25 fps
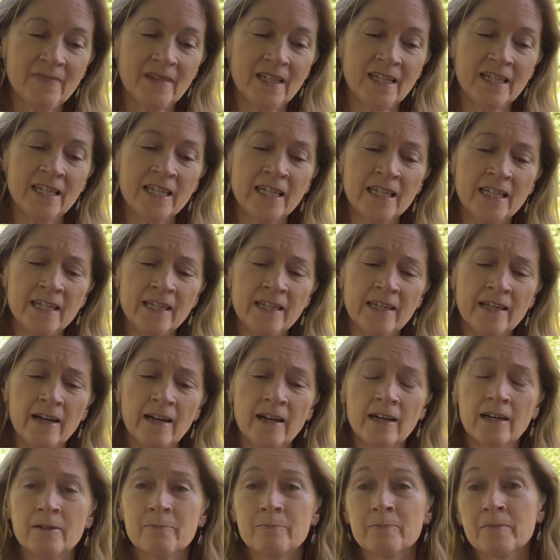he
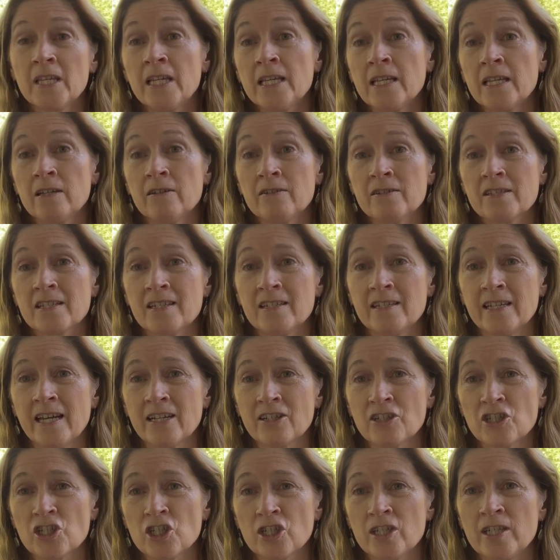kills
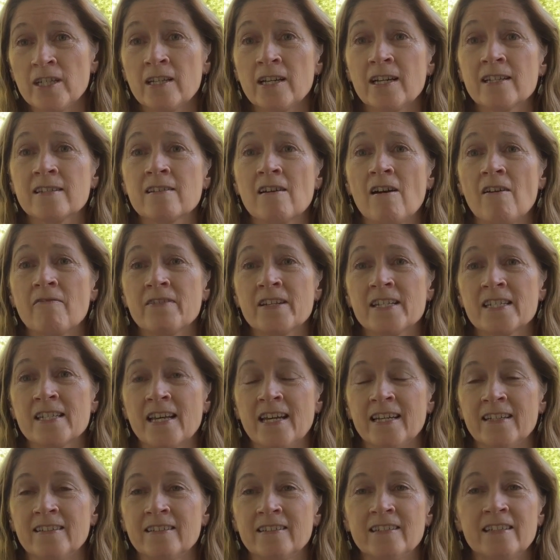Ganesh. He cuts off his
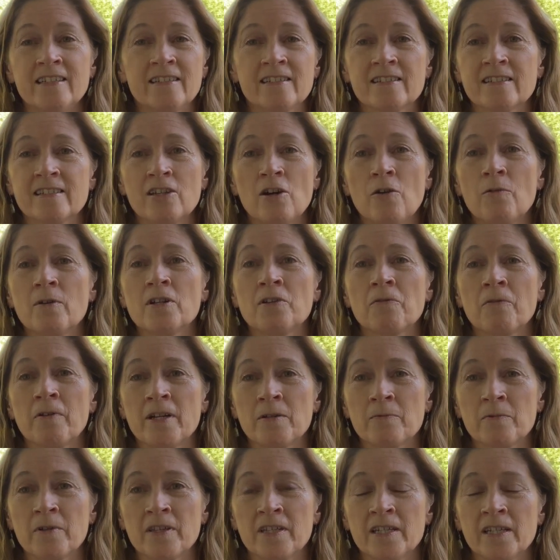head. He's so annoyed
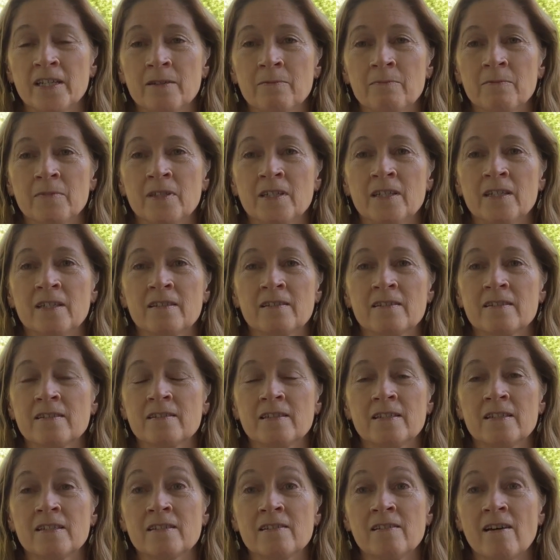with him.
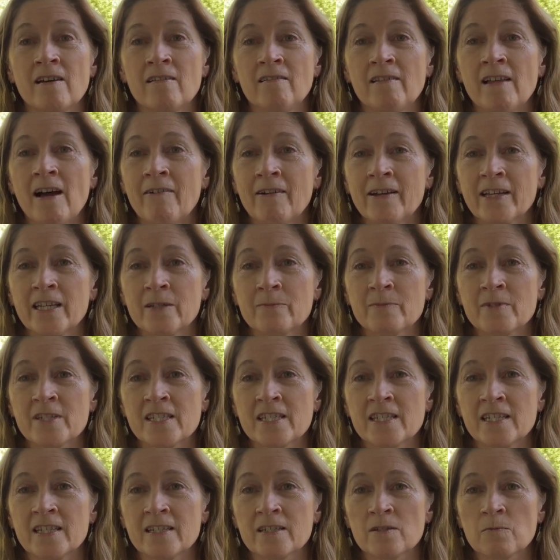He's not allowing him to
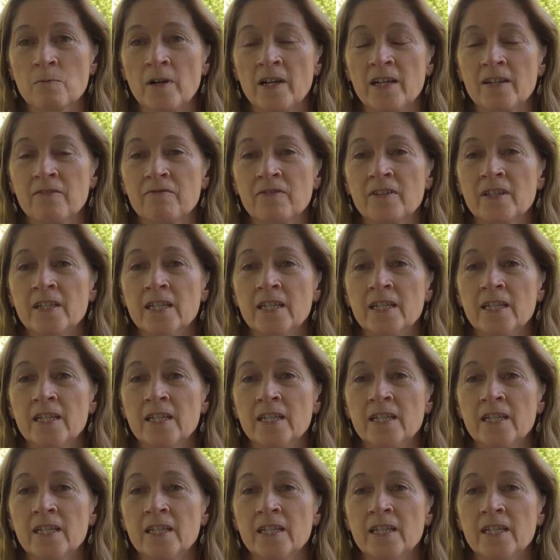see his wife.